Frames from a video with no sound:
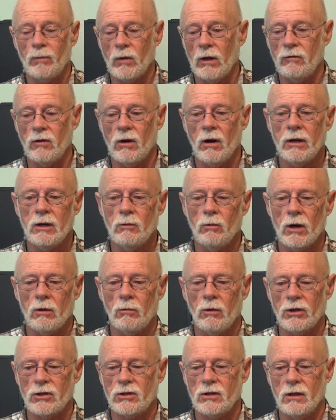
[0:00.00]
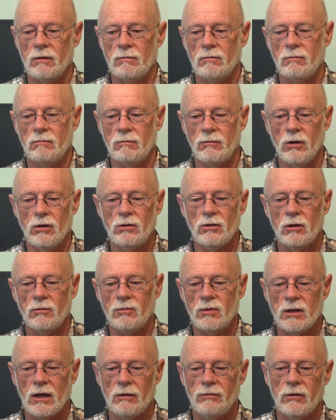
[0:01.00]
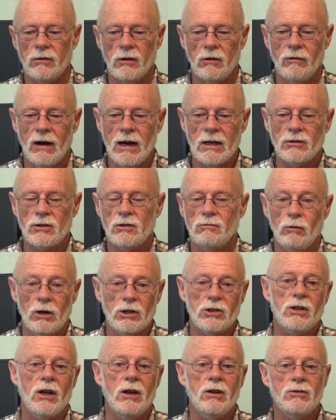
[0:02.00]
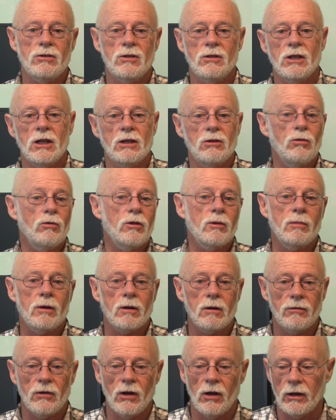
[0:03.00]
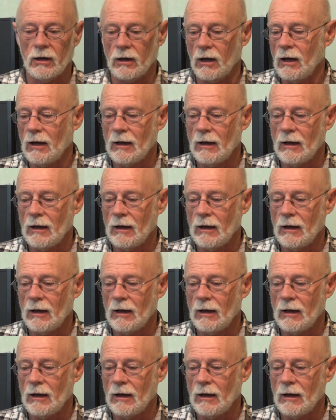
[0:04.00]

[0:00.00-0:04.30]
If you only want to watch the YouTube stuff and the rants, watch those and ignore the model flying.